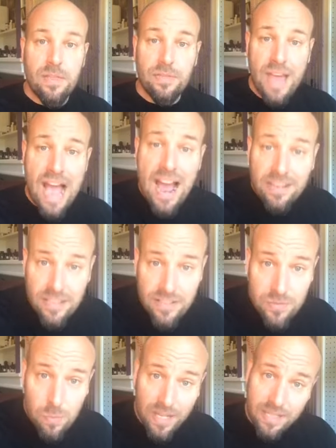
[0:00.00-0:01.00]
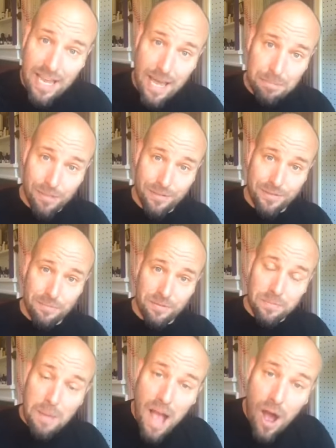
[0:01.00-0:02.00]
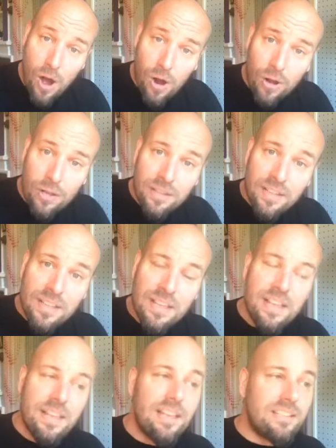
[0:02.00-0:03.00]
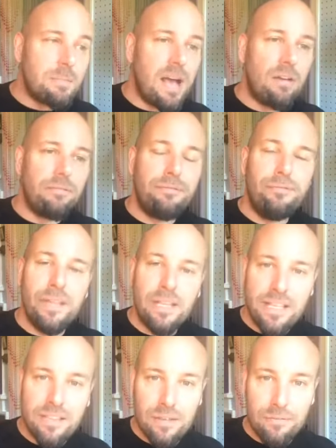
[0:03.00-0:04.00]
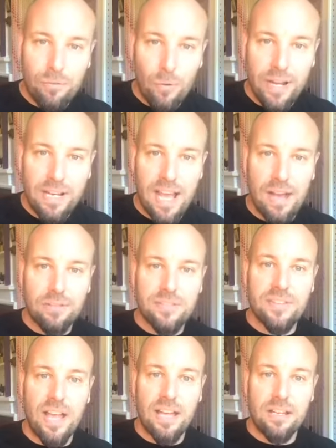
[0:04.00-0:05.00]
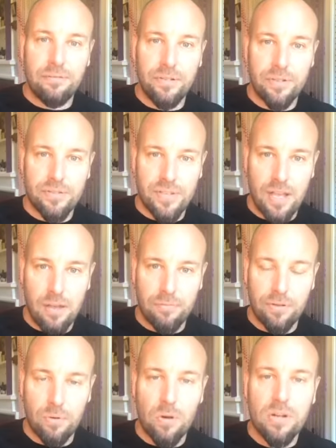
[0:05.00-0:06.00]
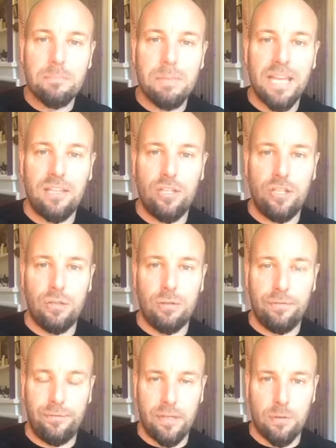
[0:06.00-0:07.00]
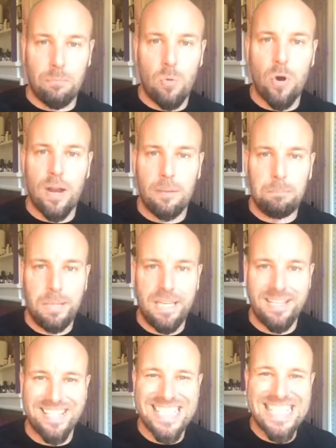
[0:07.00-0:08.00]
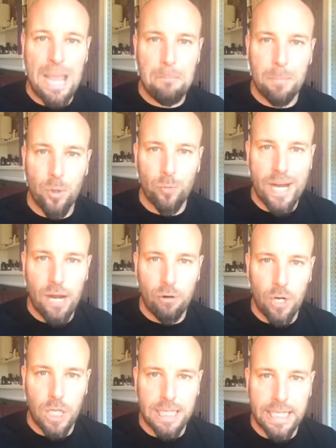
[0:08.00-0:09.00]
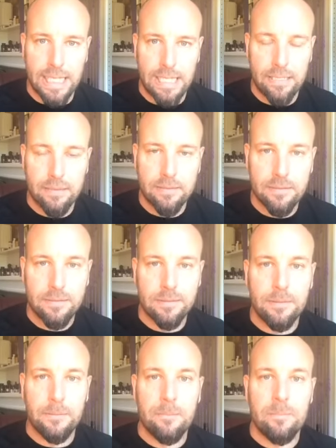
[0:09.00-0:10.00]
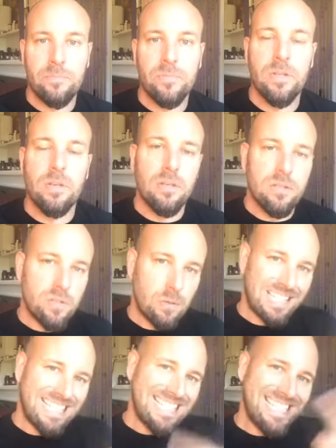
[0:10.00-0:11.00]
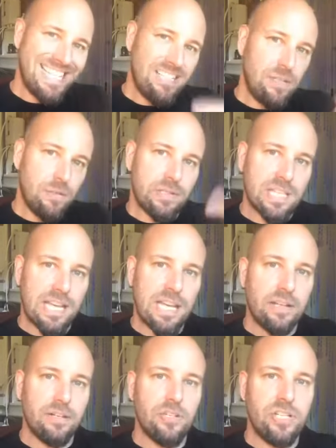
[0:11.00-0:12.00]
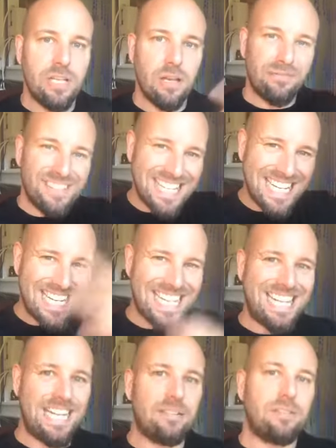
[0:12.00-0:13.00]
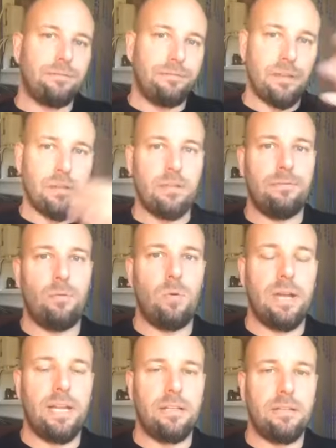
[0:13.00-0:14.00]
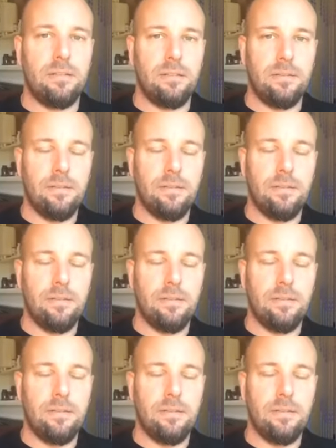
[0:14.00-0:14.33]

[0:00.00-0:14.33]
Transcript: That is what capitalism is about. It's about filling the void outside of yourself in order to make you feel more at peace temporarily. So it continues that energy of needing to fill the void.